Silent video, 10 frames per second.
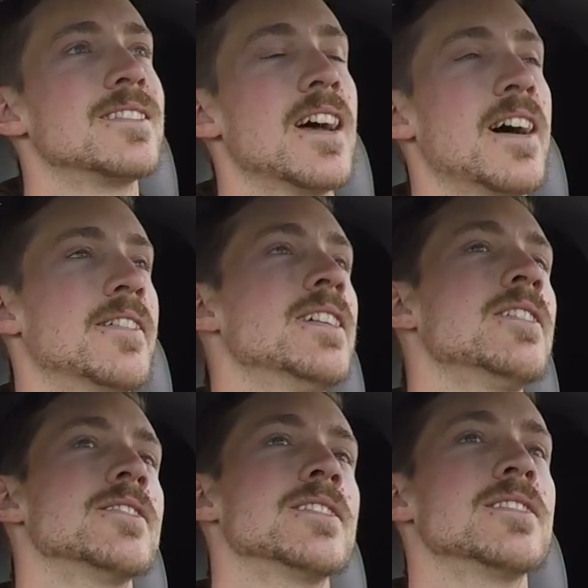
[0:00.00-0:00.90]
I don't
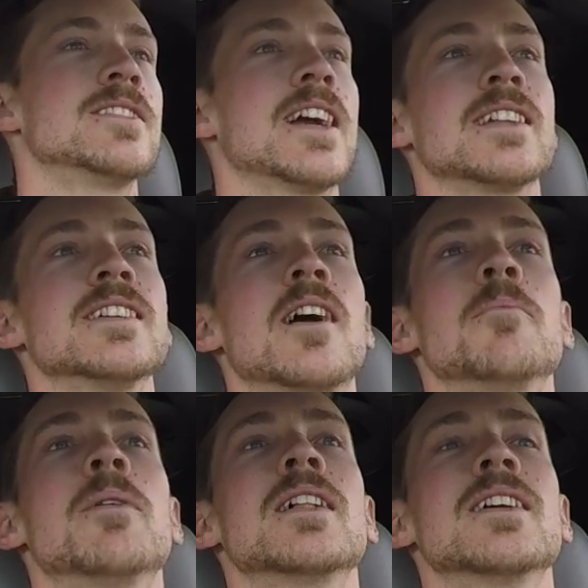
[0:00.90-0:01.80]
know, it's the second time
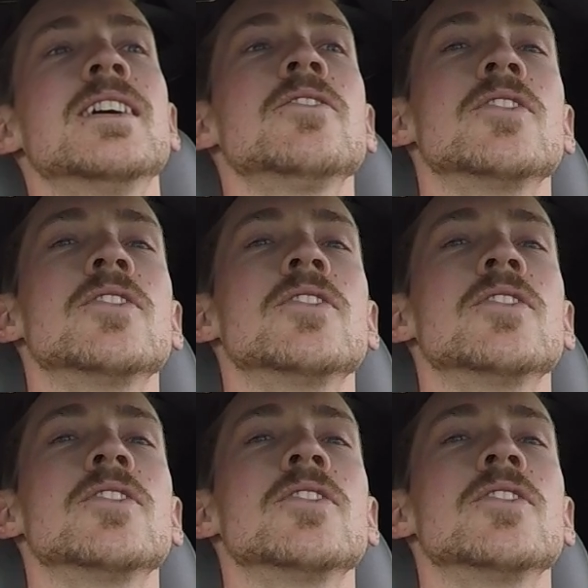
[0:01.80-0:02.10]
in my life,